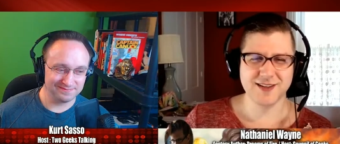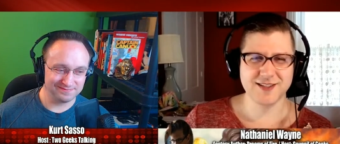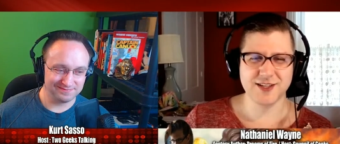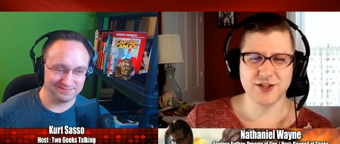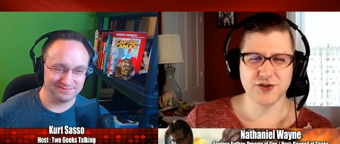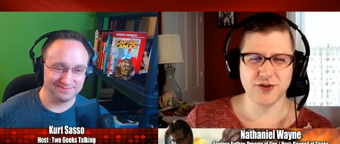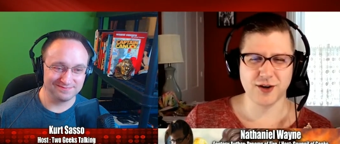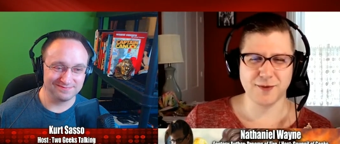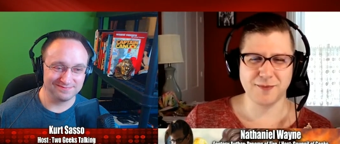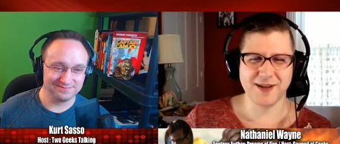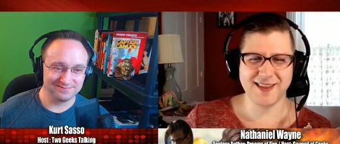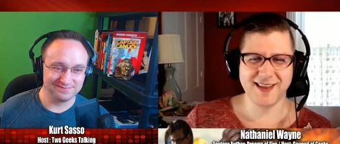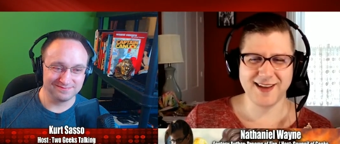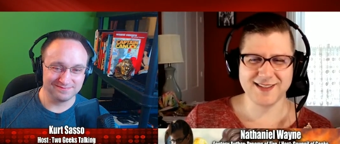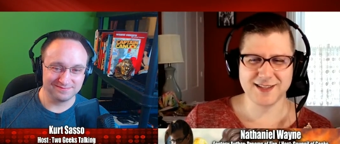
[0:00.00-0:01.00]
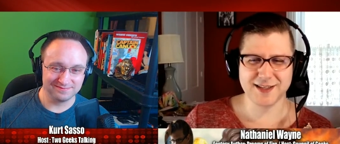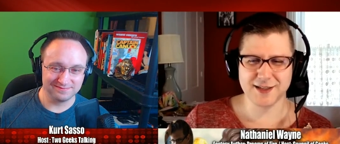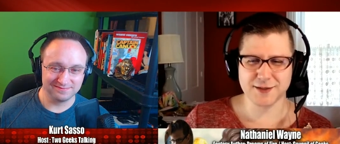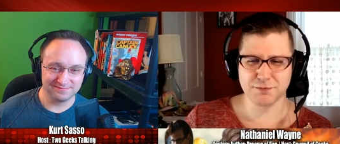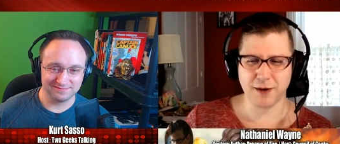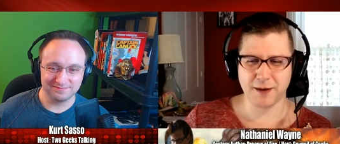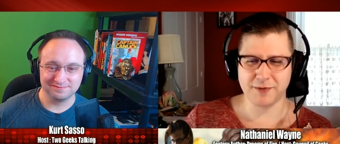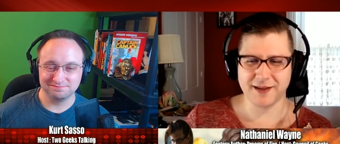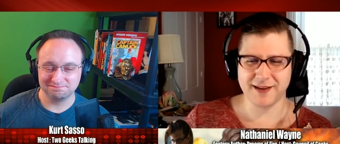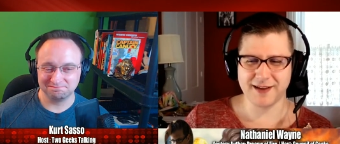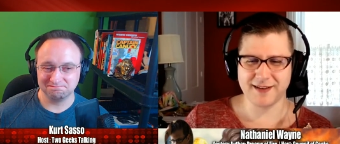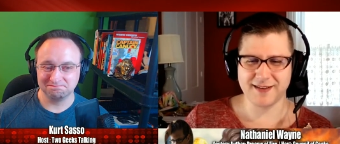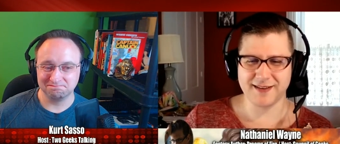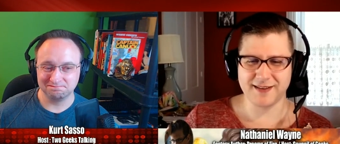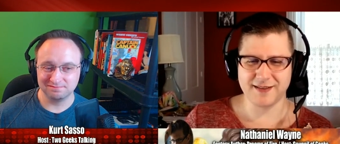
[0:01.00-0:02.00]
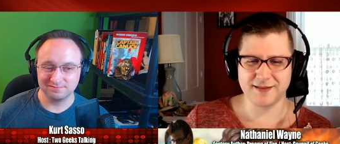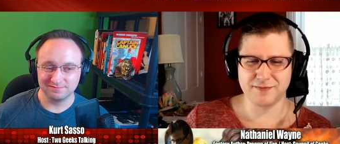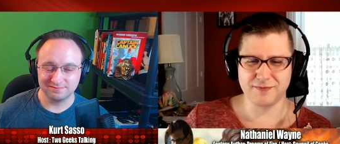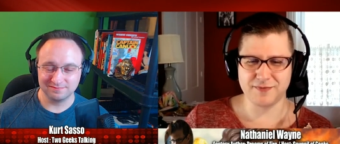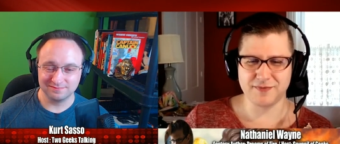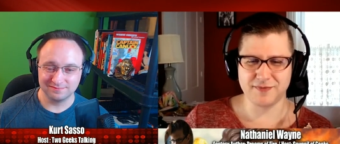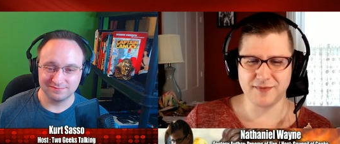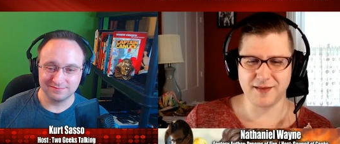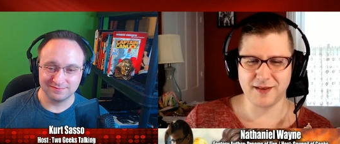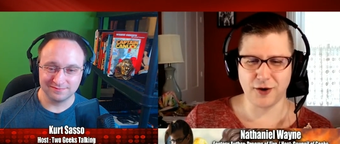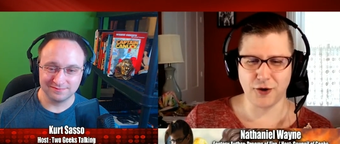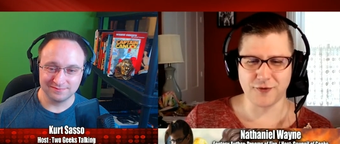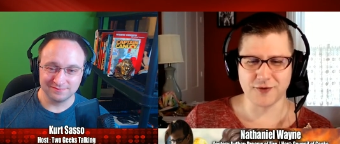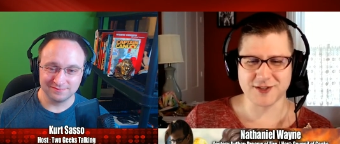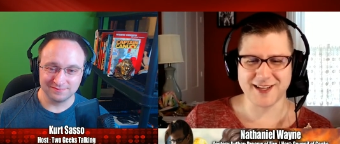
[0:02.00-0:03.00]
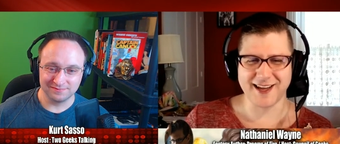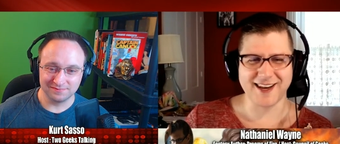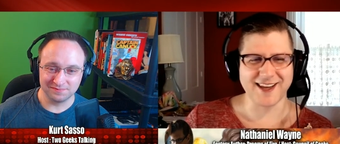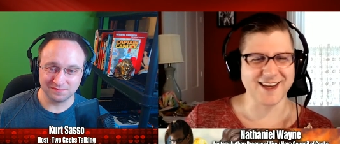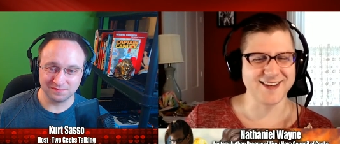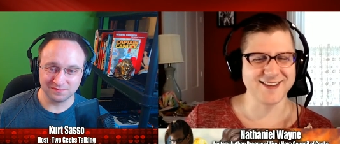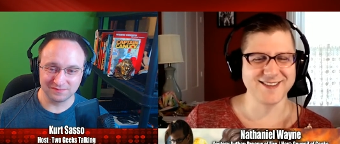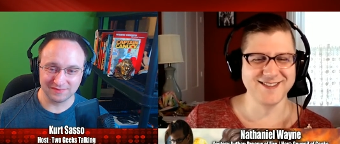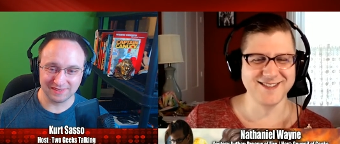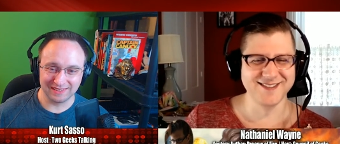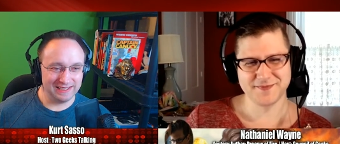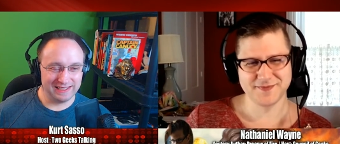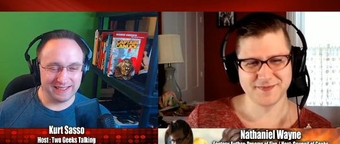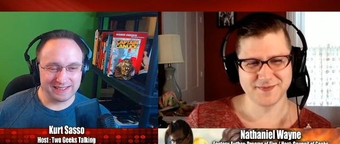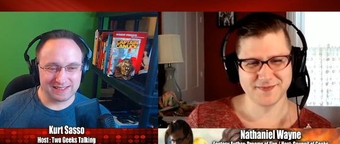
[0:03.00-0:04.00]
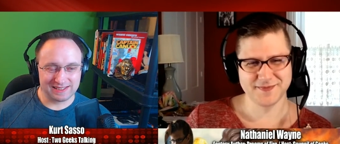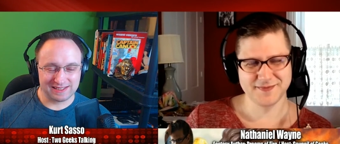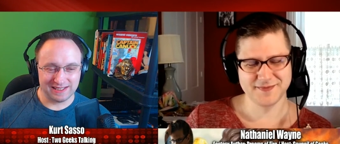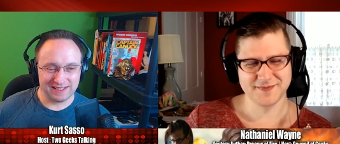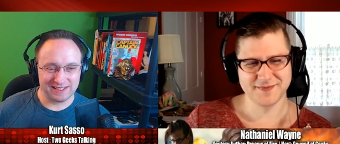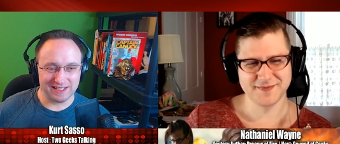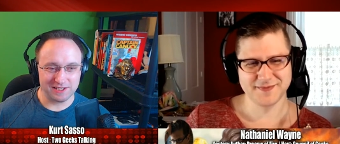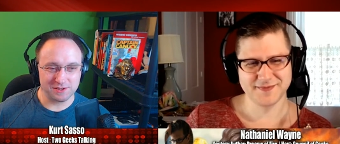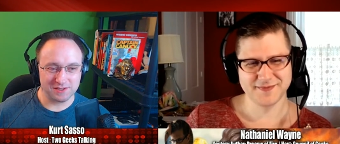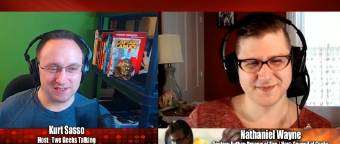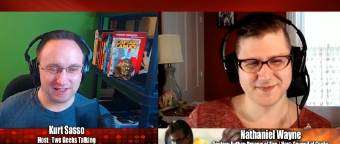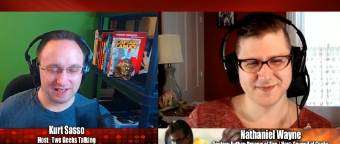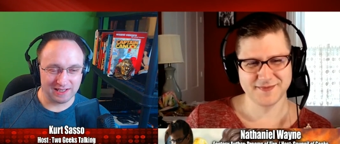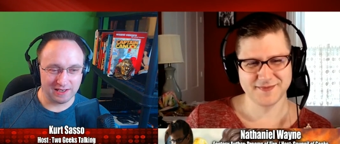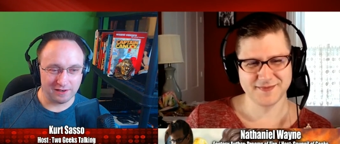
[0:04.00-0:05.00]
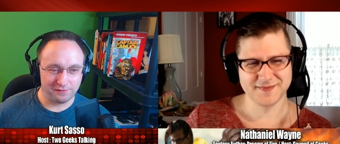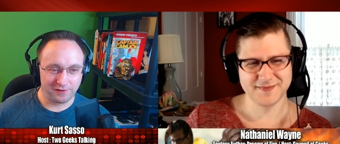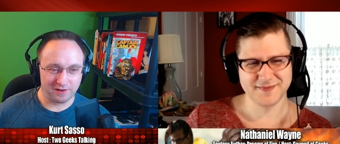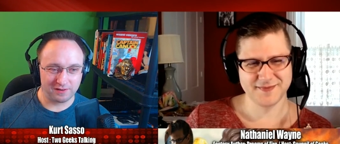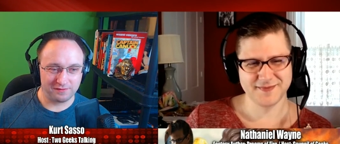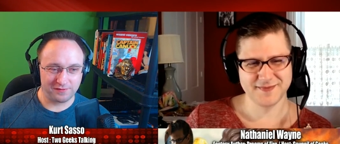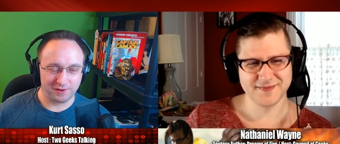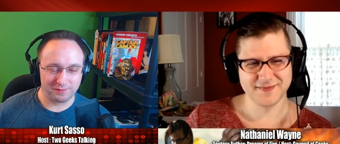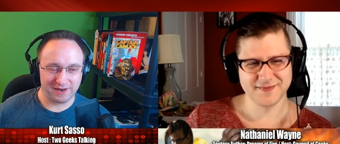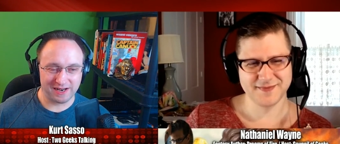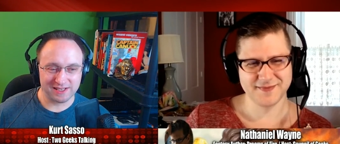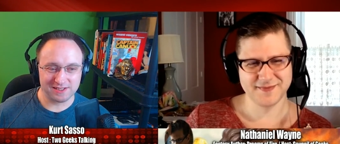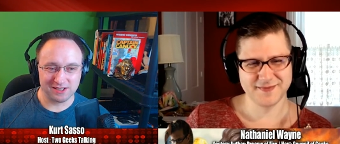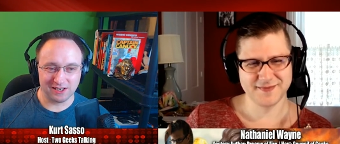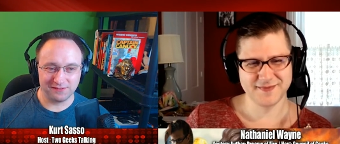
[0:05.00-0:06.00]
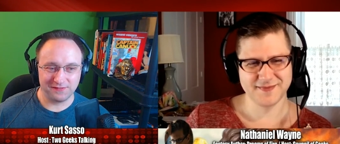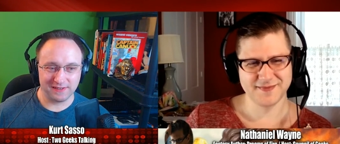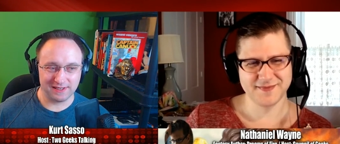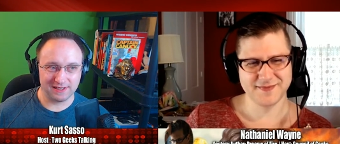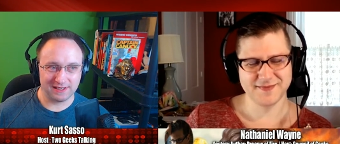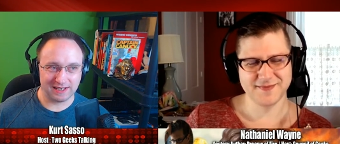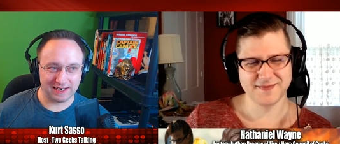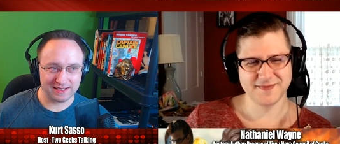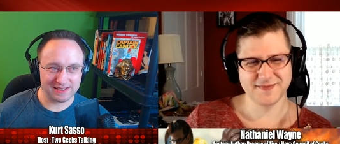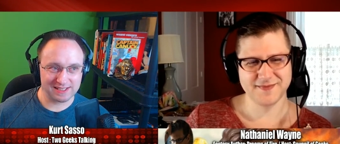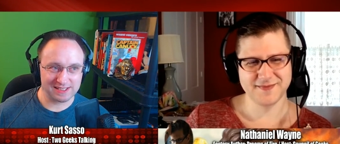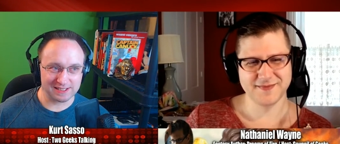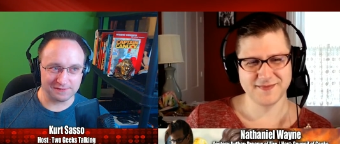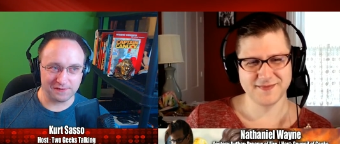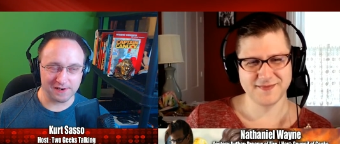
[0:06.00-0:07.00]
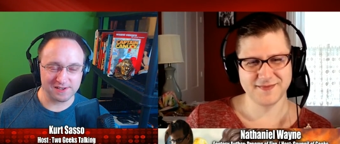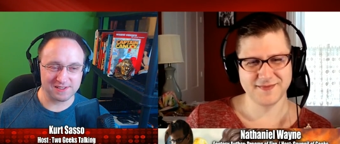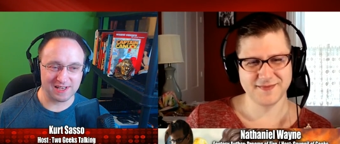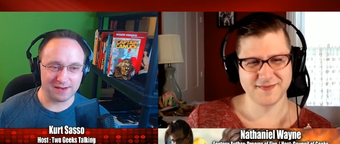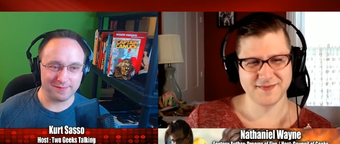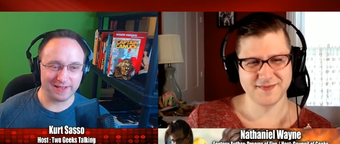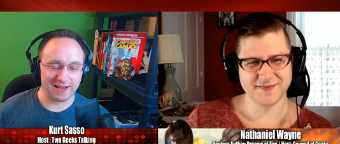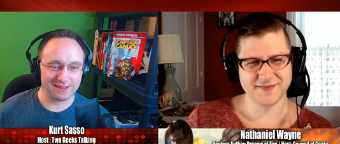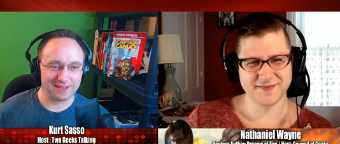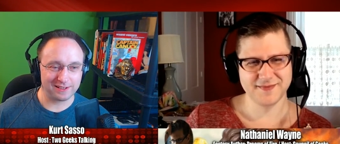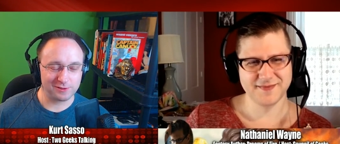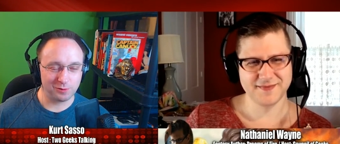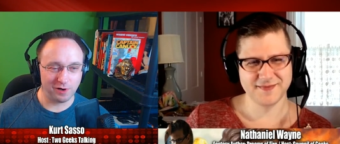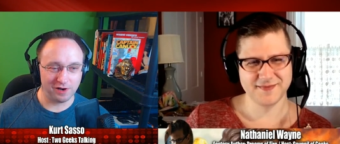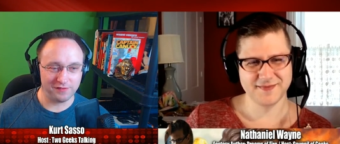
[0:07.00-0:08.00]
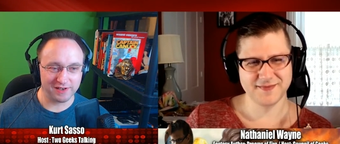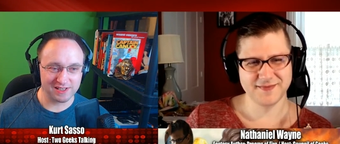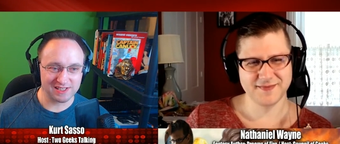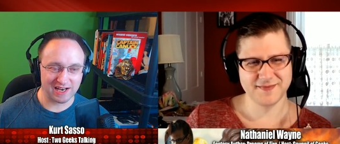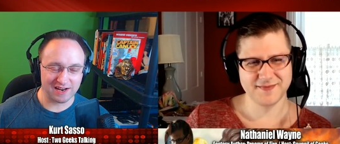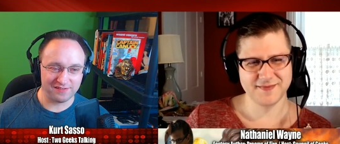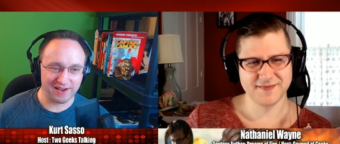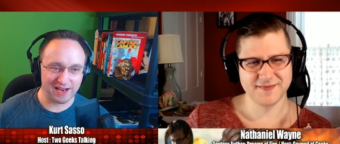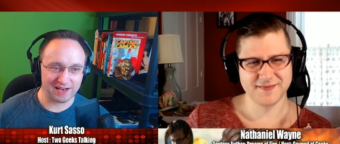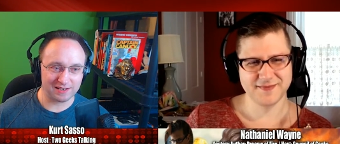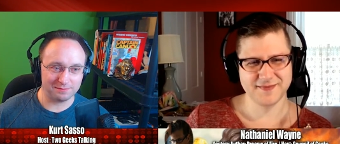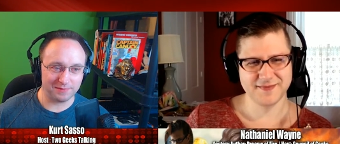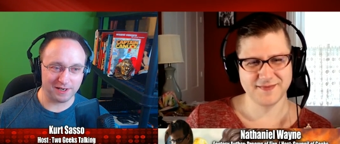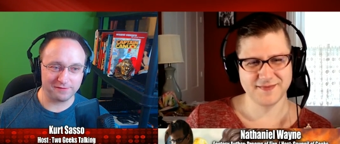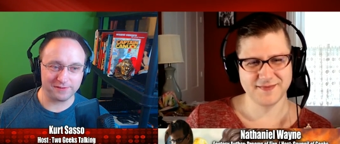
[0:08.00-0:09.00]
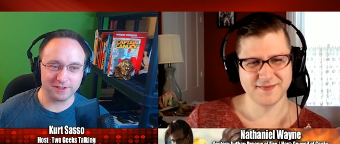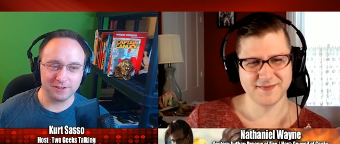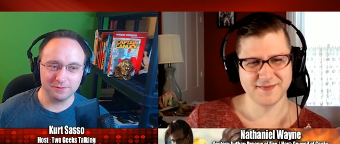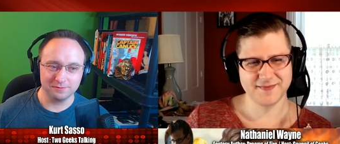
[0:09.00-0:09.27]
Speaker 1: to say struggle, but that's that's probably an overstating it.
Speaker 2: Well, it's it's interesting. You know, for for myself, I, this is the first time in I think 12 years that I've had a